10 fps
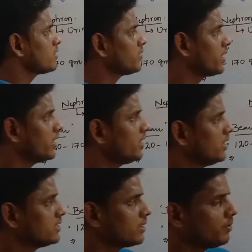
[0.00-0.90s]
of the
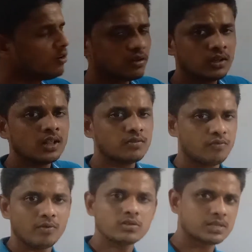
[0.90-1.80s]
kidney is about
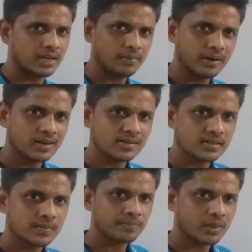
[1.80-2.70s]
4 centimeters.